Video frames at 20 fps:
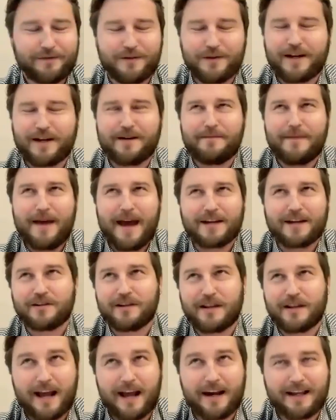If you can
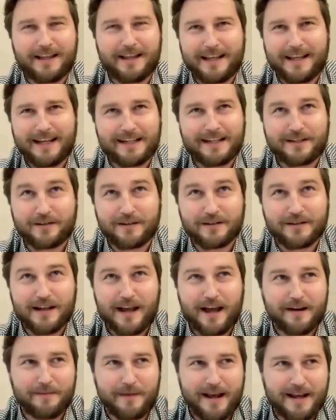imagine that in the eastern
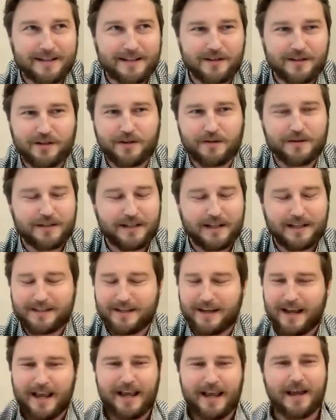side of Massachusetts.